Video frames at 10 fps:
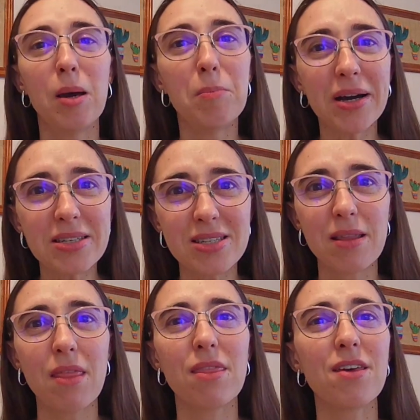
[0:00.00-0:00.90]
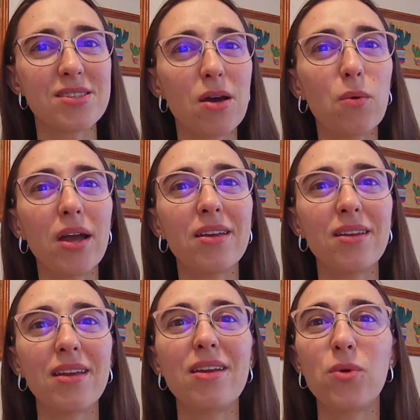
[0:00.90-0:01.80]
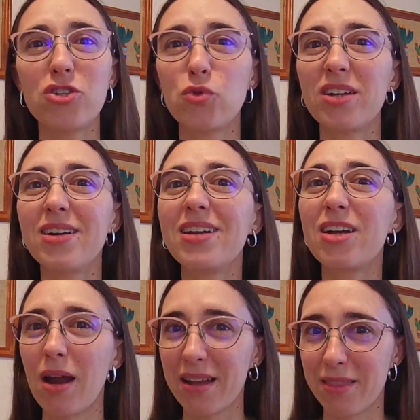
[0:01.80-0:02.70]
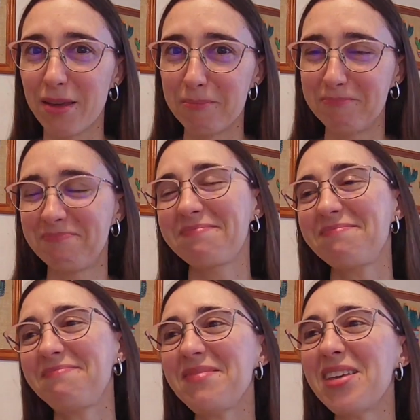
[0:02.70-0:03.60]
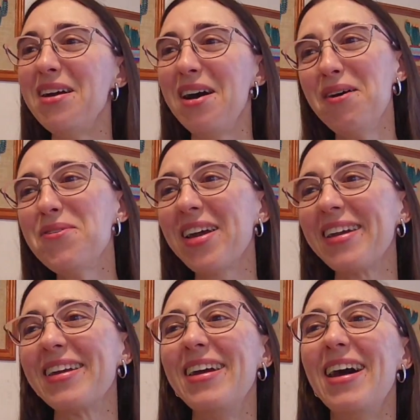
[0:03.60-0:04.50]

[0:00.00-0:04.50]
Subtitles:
but there's a way in which we can crack them. Okay,